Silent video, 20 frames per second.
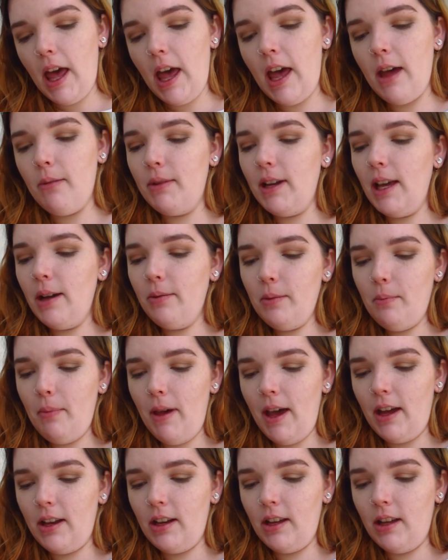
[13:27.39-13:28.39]
And now with
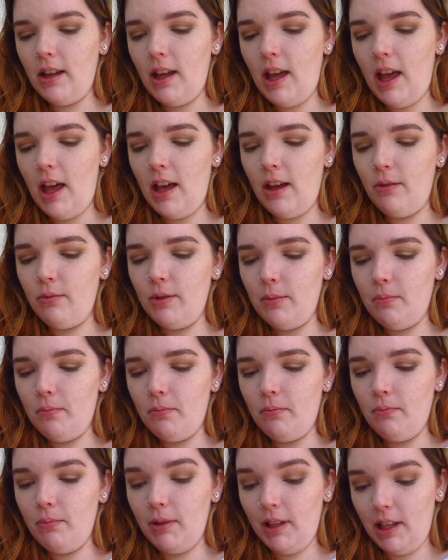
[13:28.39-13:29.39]
powder, with
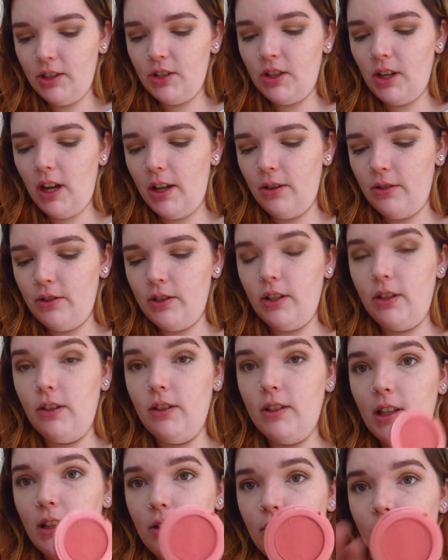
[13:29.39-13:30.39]
blush, I also
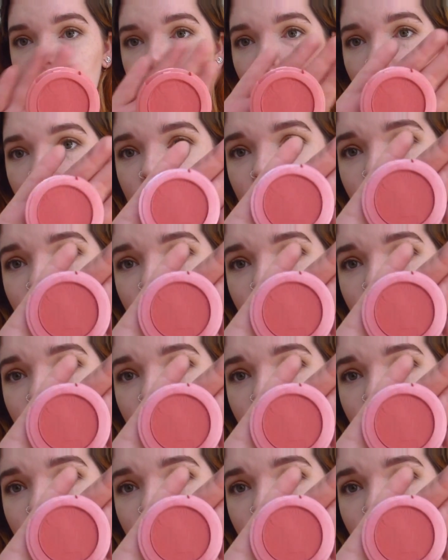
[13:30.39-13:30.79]
use a little Tarte